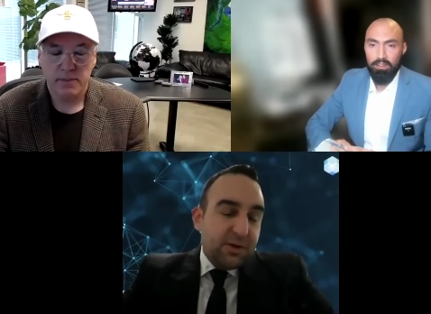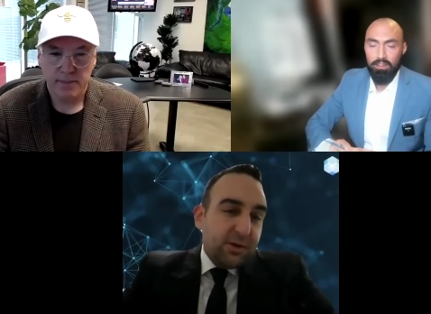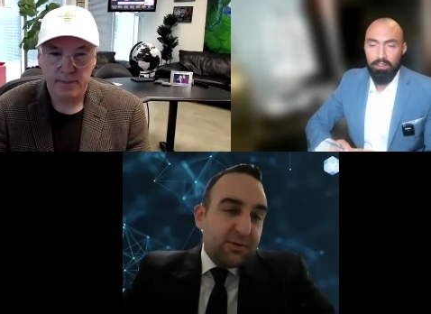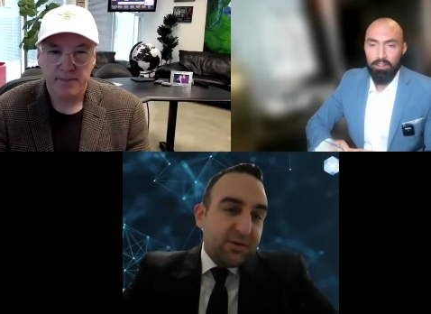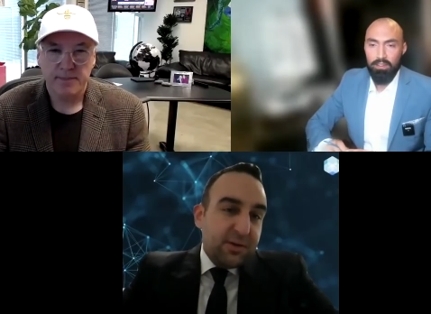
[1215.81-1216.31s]

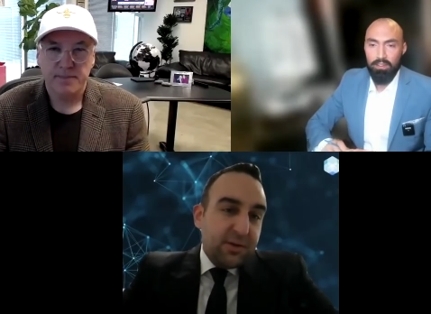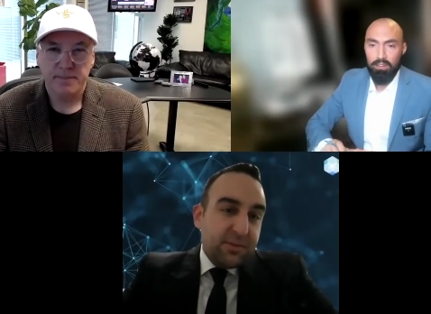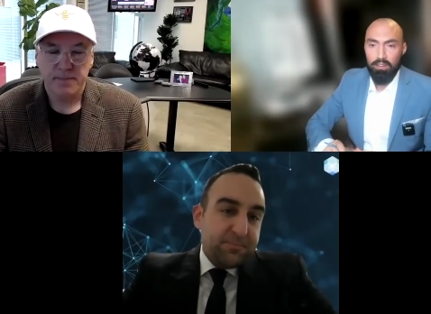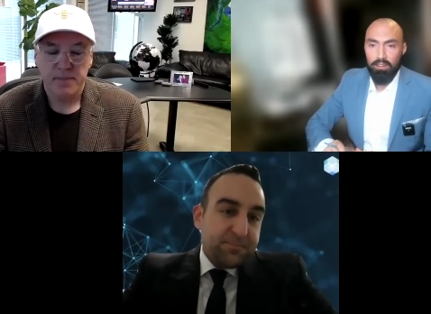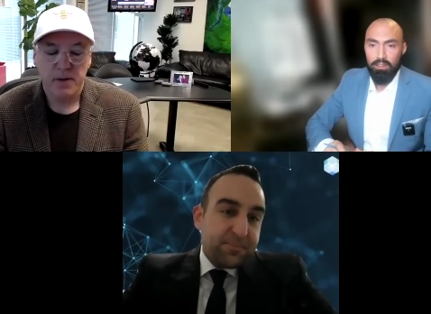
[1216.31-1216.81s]
Speaker 1: on
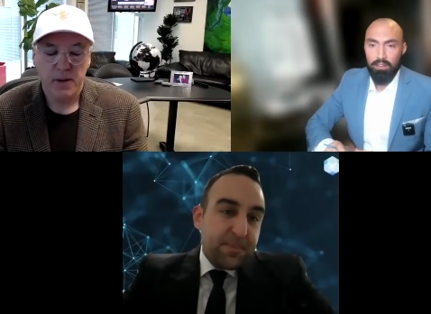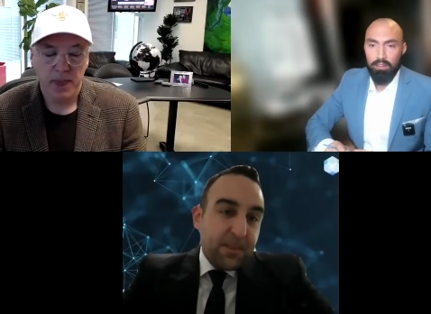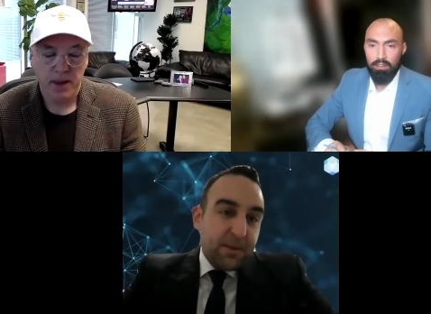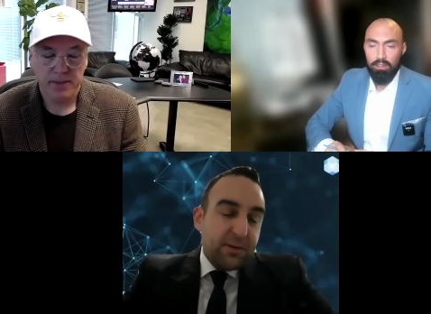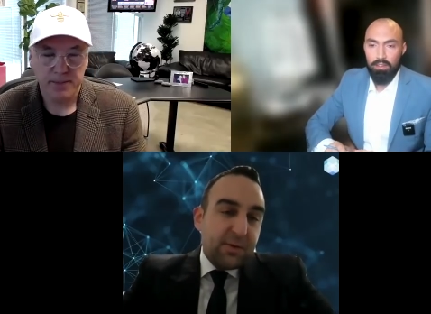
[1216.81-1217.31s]

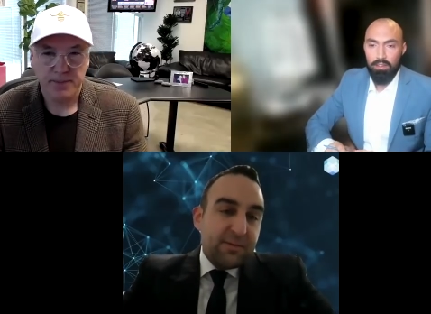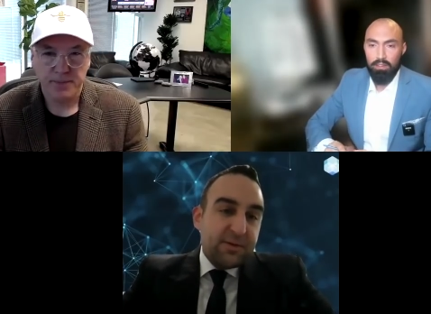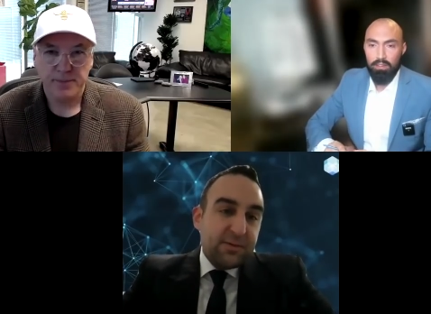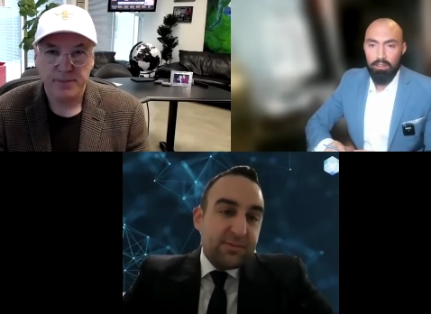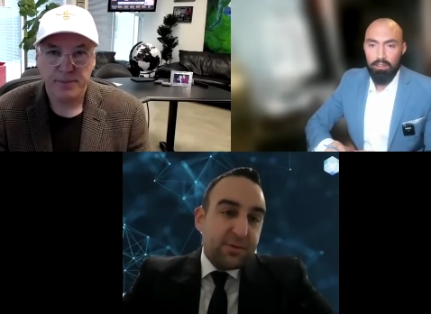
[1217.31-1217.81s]
the
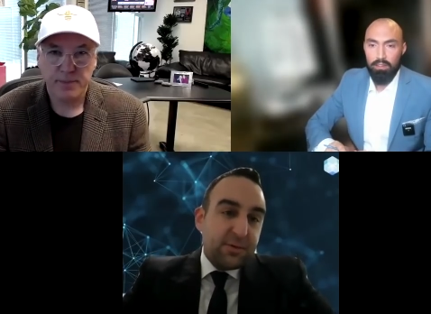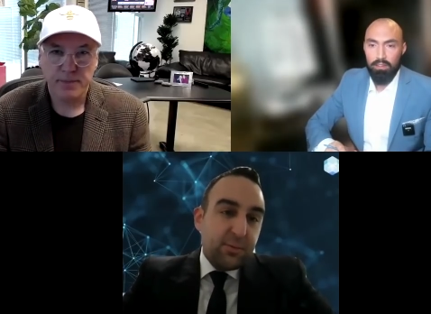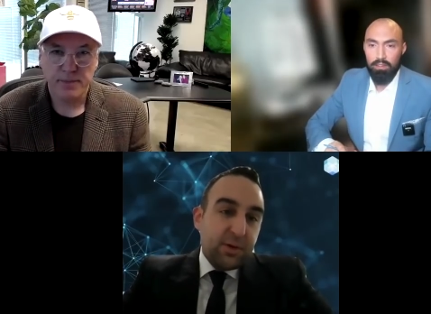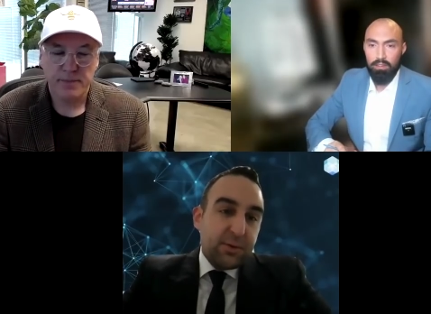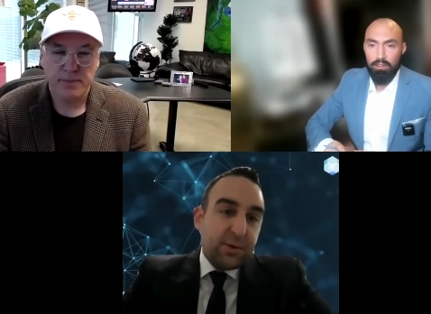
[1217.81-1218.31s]
revenue for
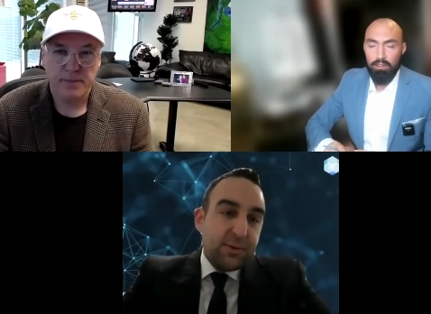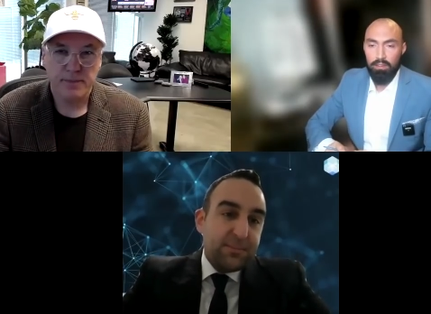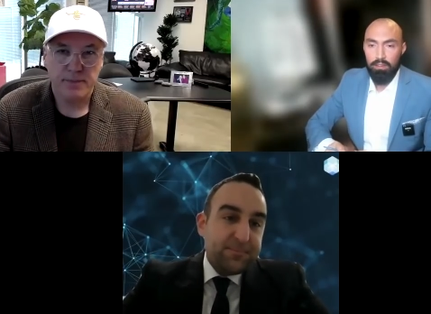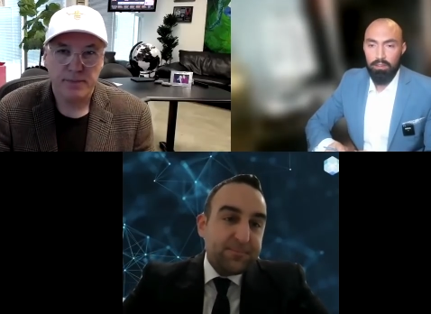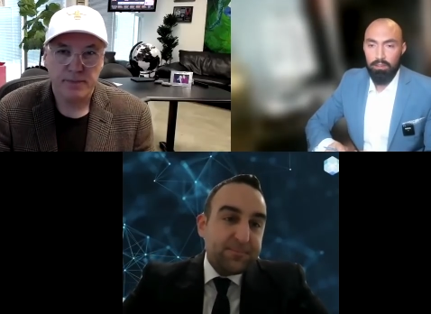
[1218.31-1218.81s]
one quarter.
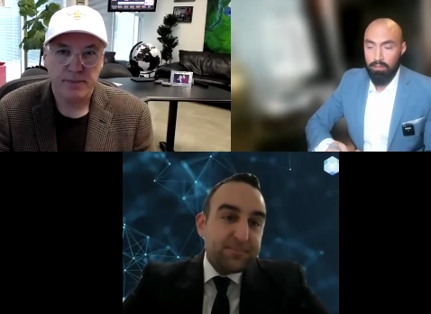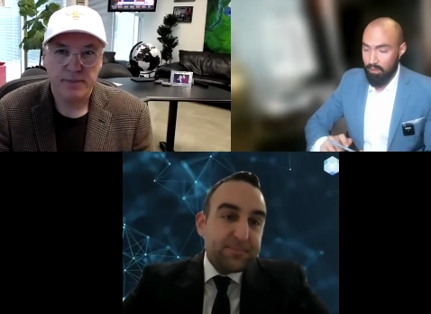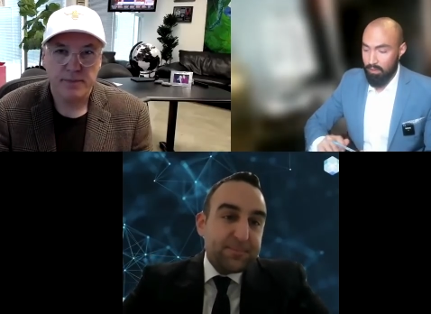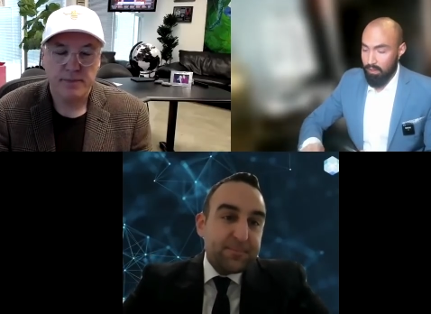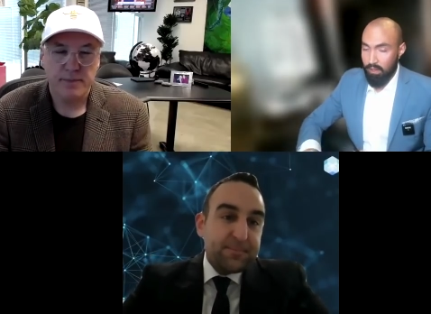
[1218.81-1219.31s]

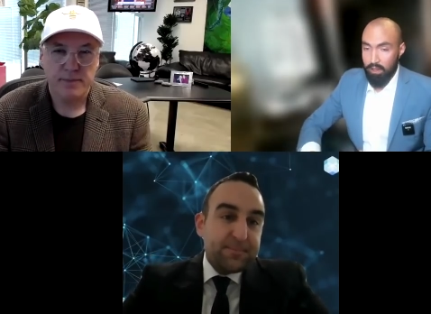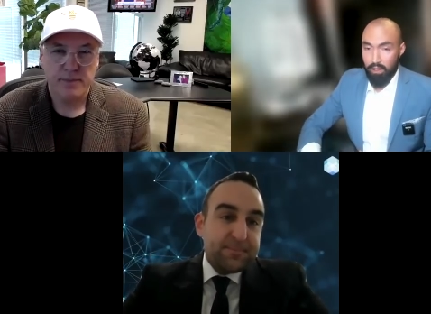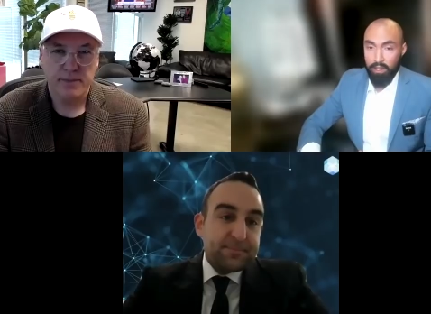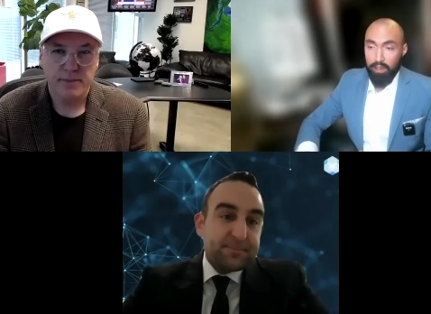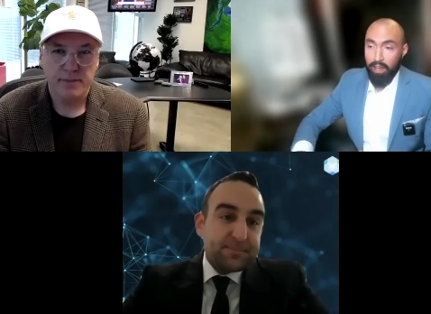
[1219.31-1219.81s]

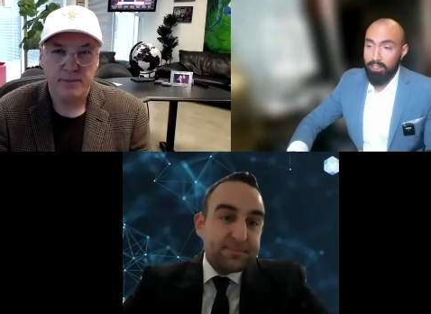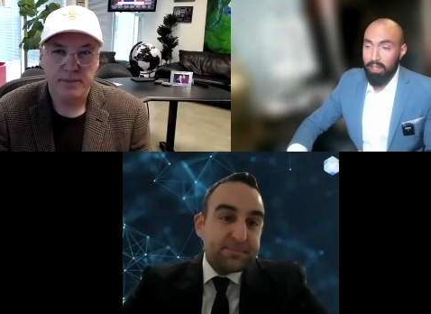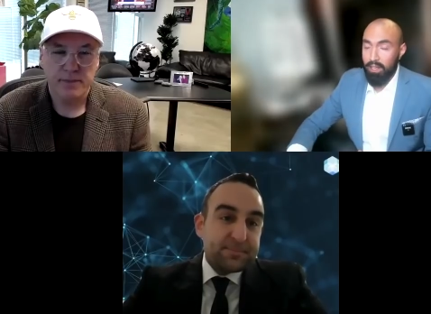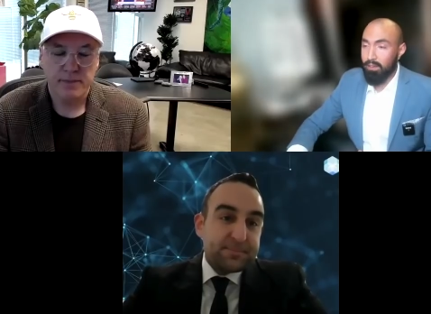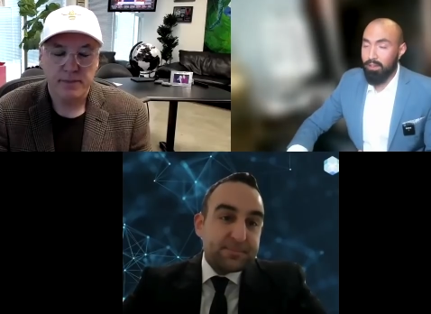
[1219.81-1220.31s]
Speaker 2: Yeah,
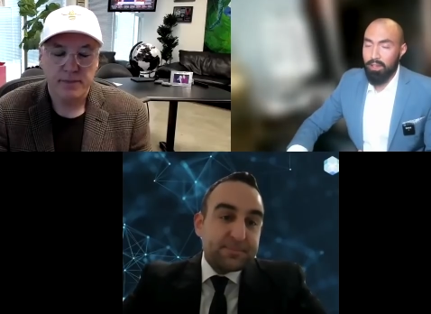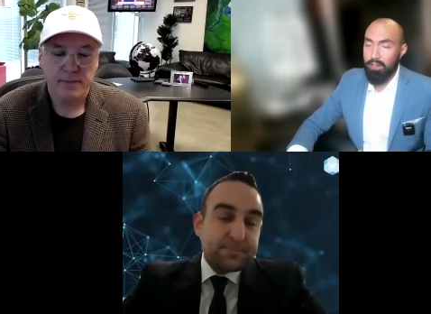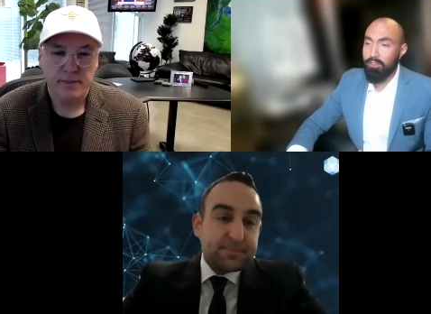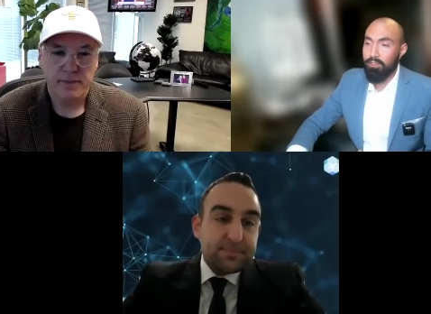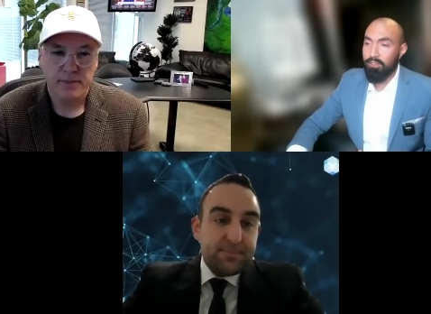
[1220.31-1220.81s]
like
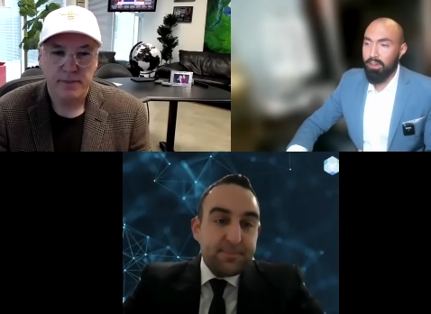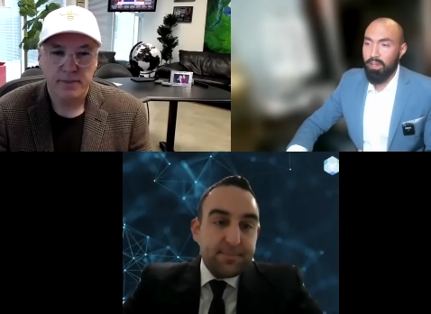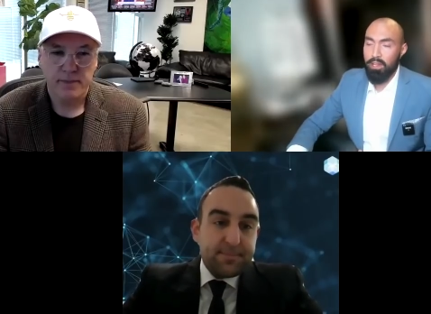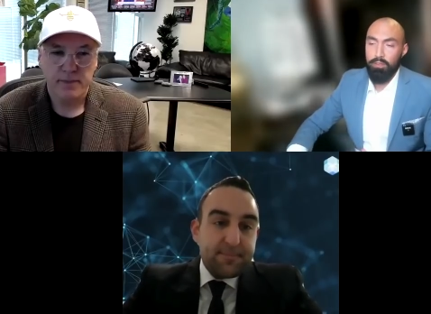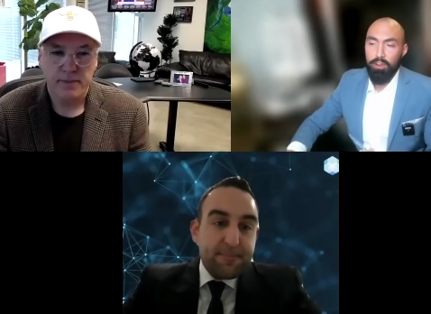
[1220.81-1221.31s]
it's just
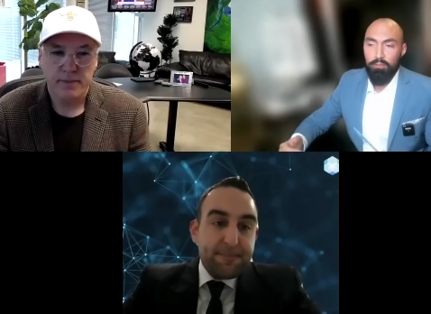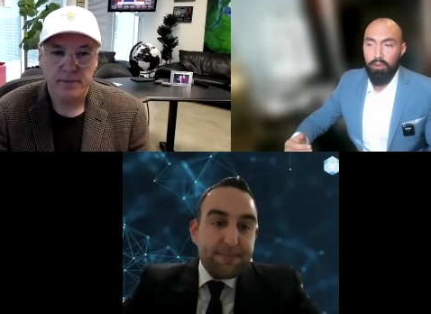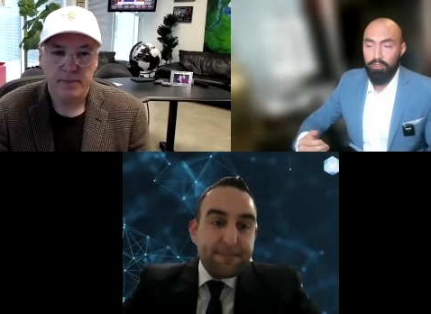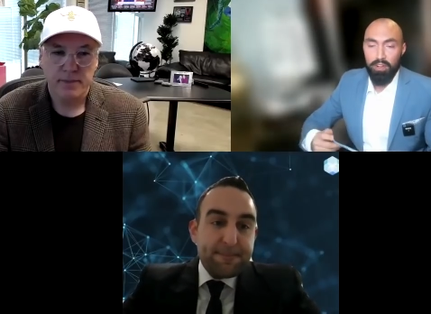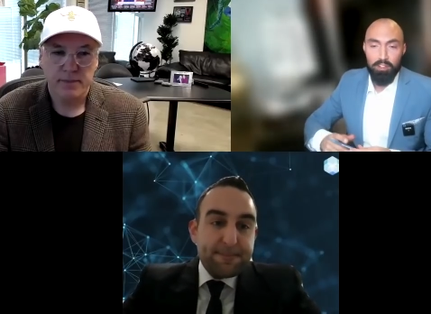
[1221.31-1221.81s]
it's very
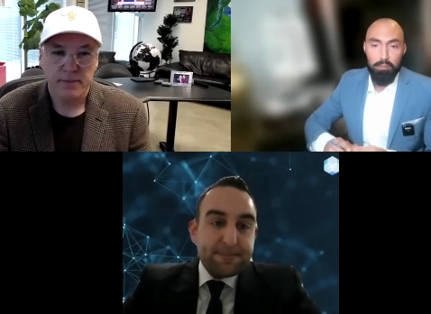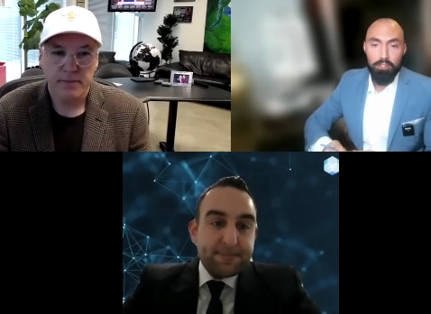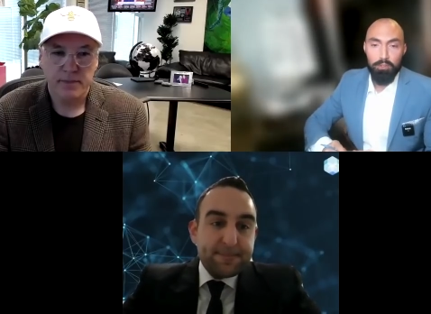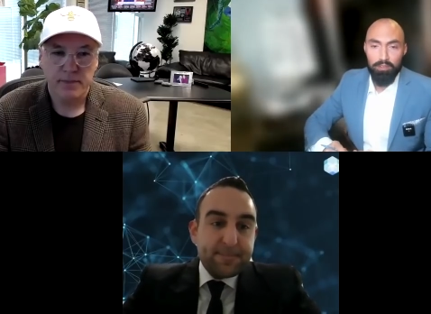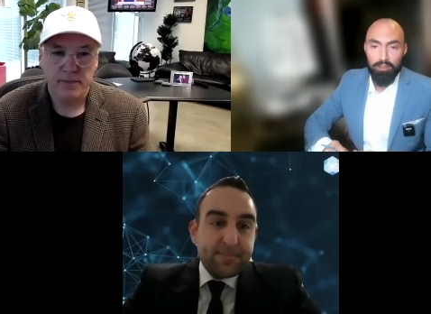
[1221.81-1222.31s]
frustrating to me
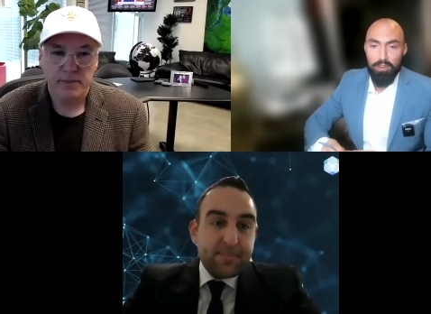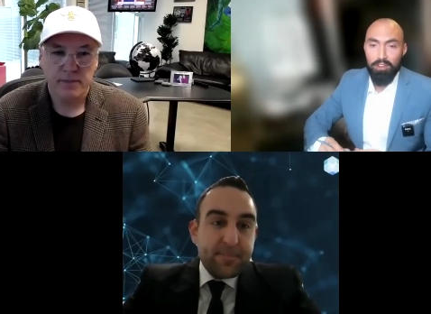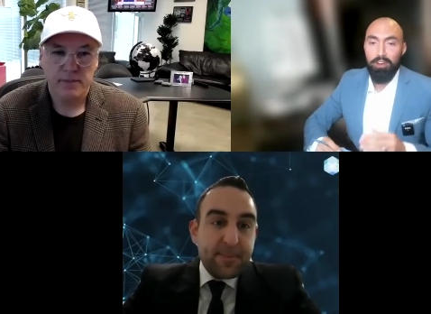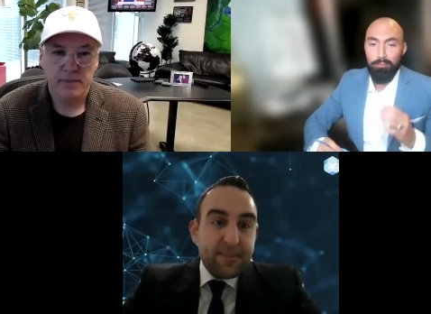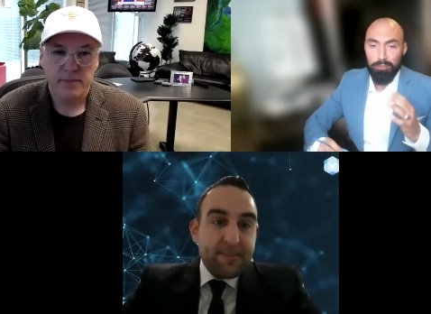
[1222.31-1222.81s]
too as an investor, and I'm